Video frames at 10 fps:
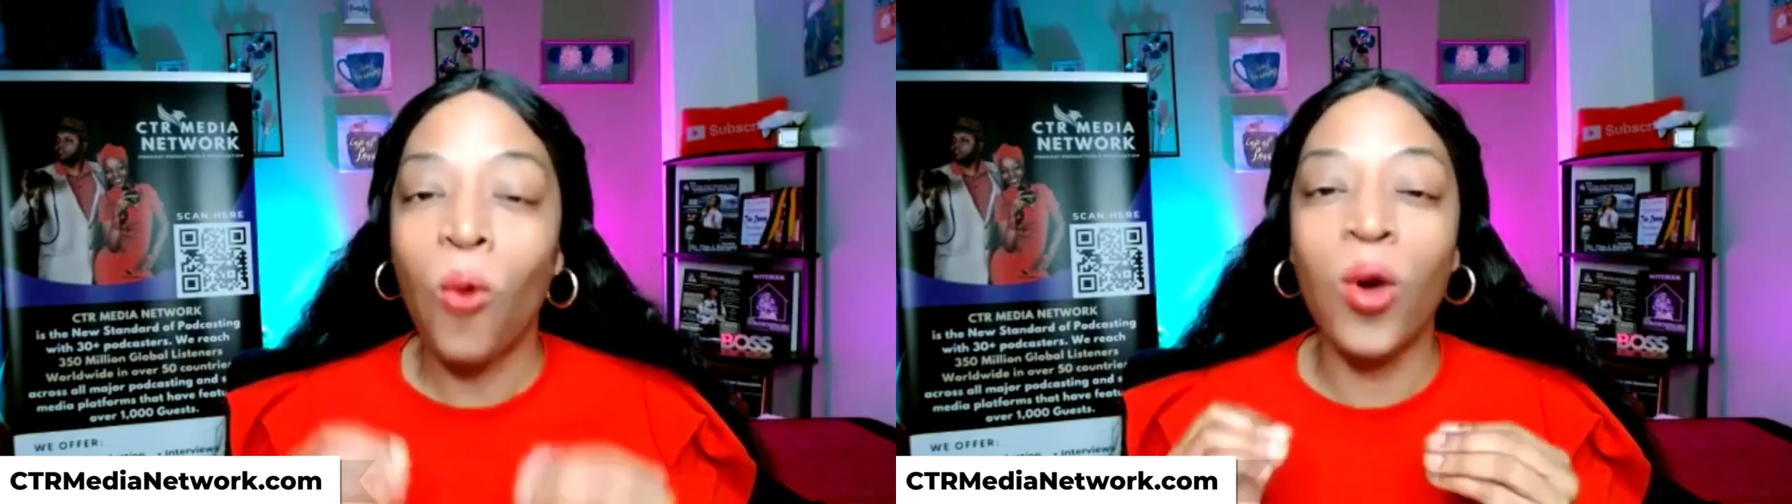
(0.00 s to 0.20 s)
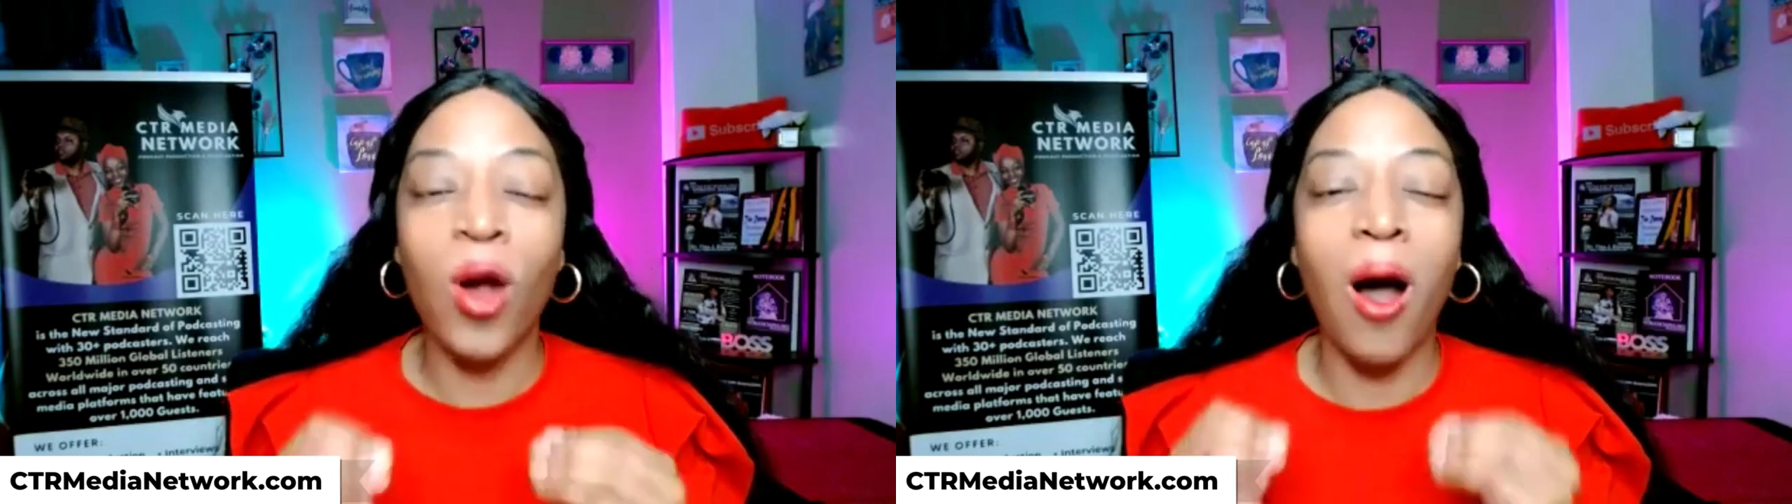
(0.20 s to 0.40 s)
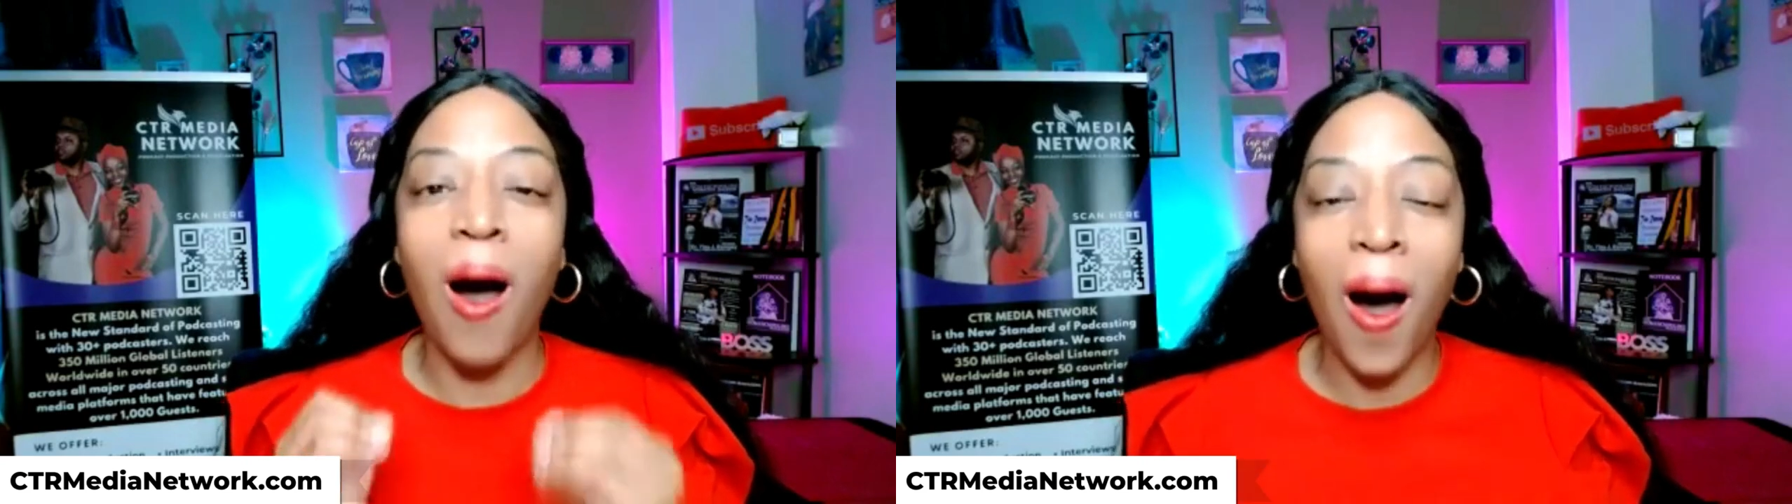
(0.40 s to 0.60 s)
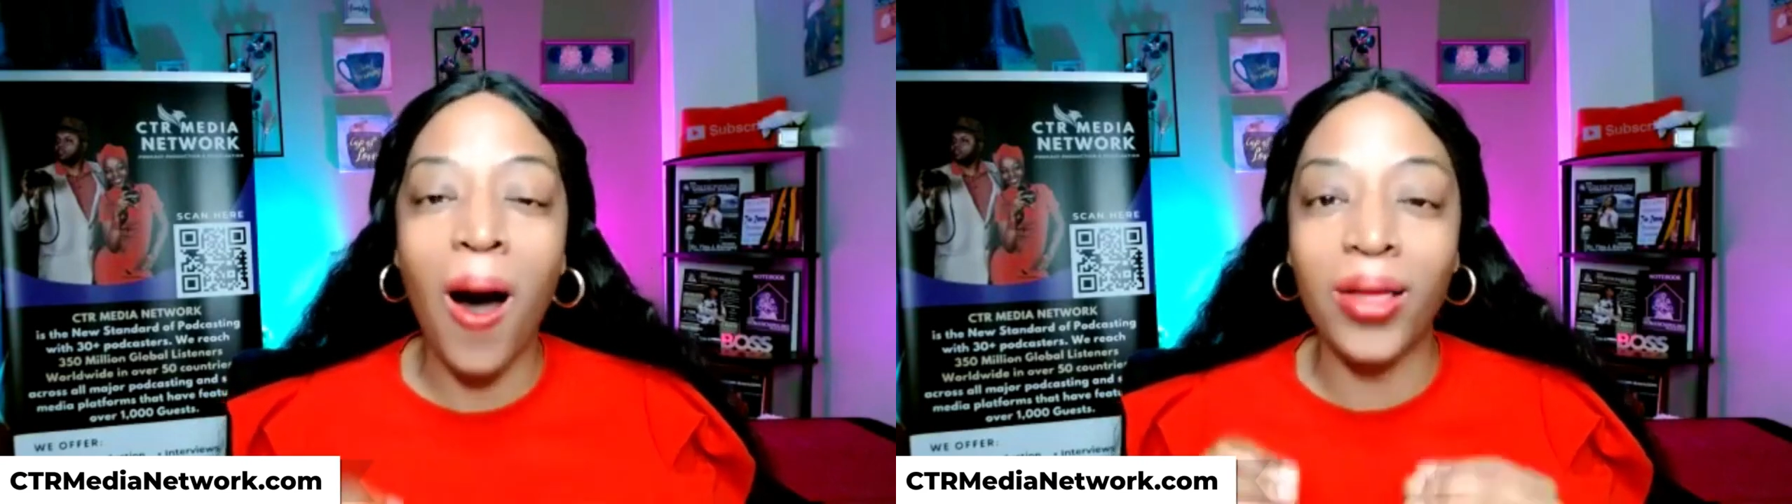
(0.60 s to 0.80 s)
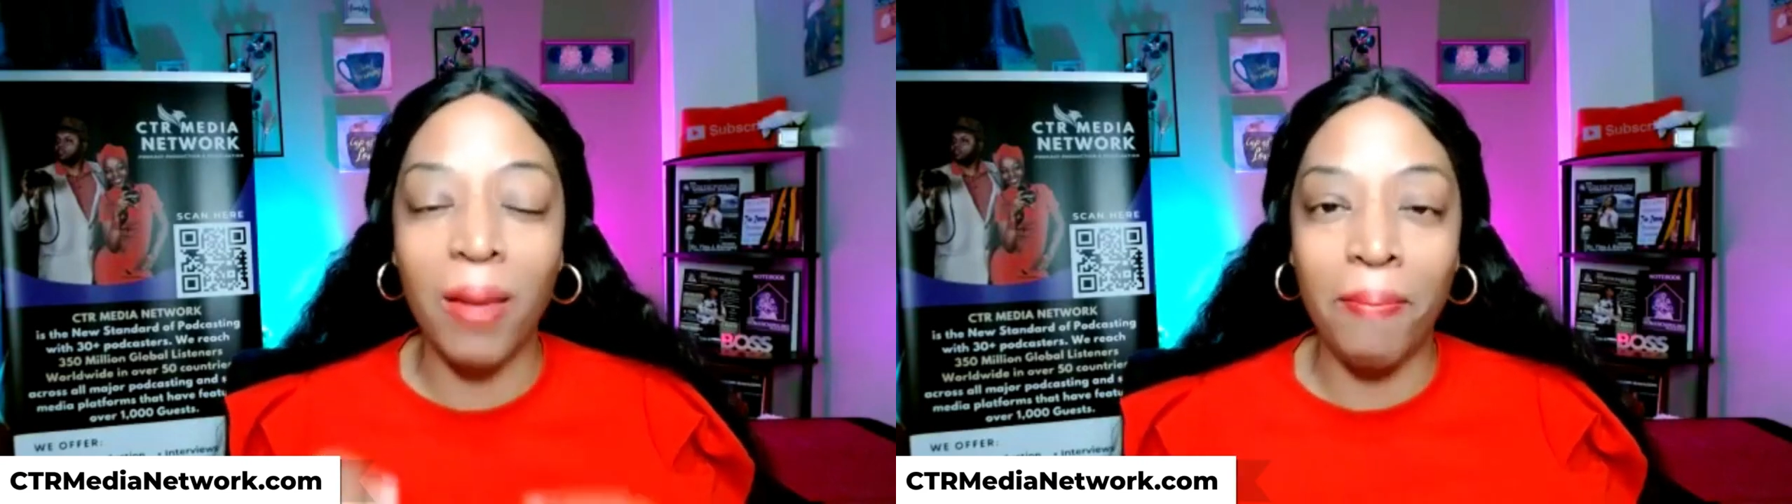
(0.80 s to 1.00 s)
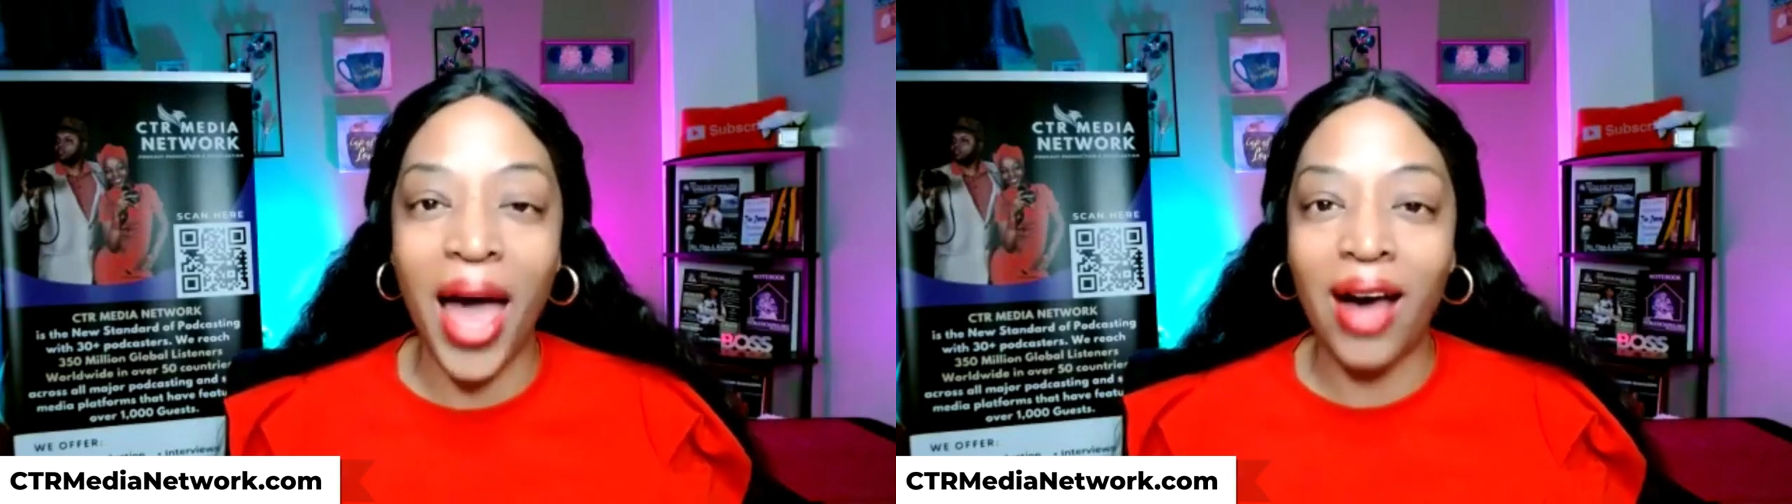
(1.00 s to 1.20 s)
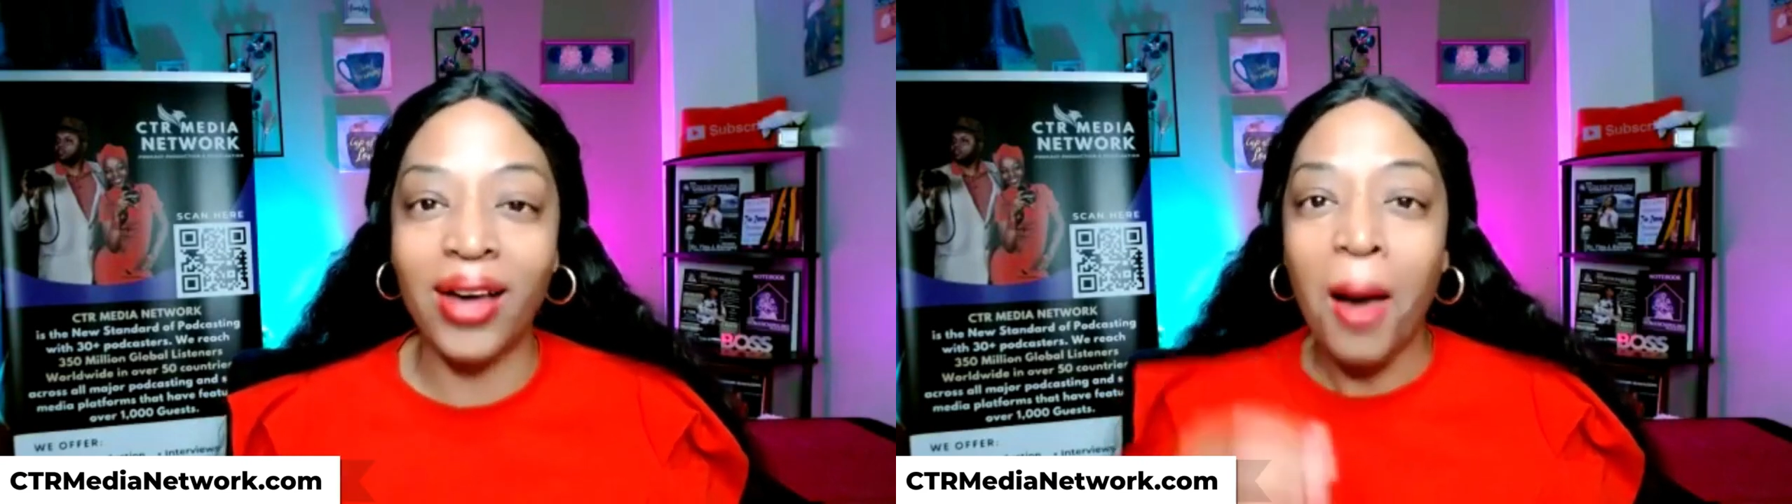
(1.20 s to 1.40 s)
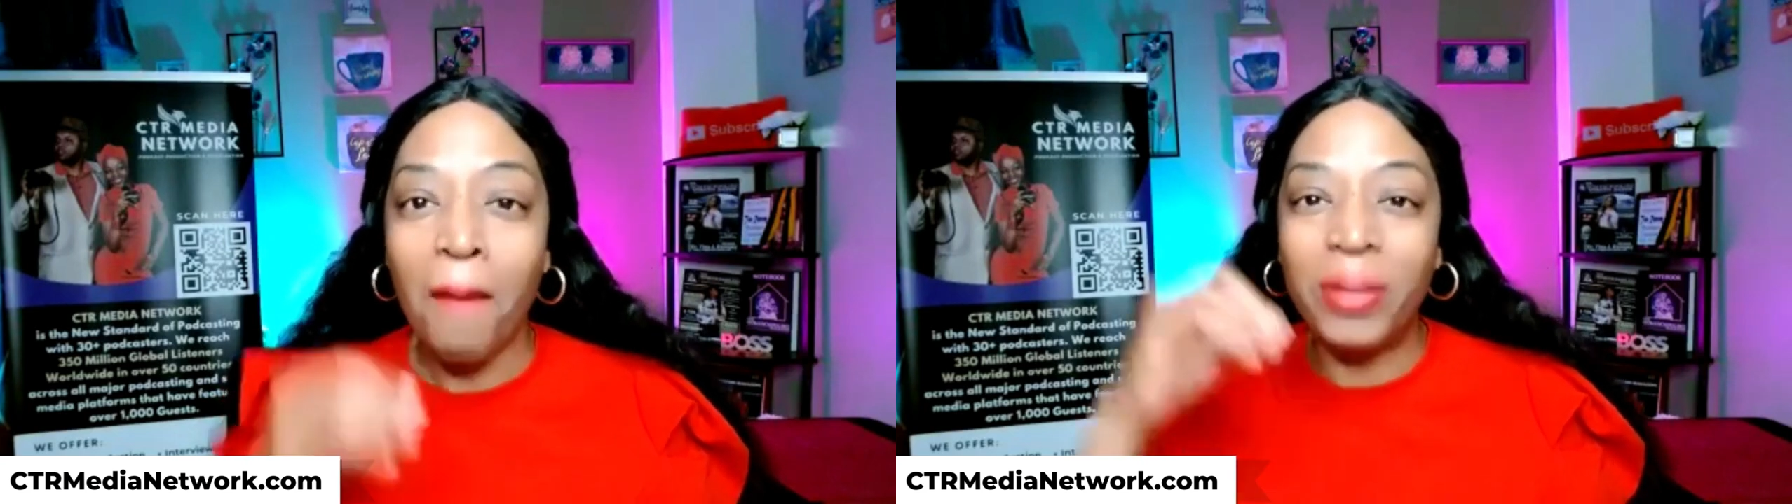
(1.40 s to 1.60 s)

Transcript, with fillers: We're all about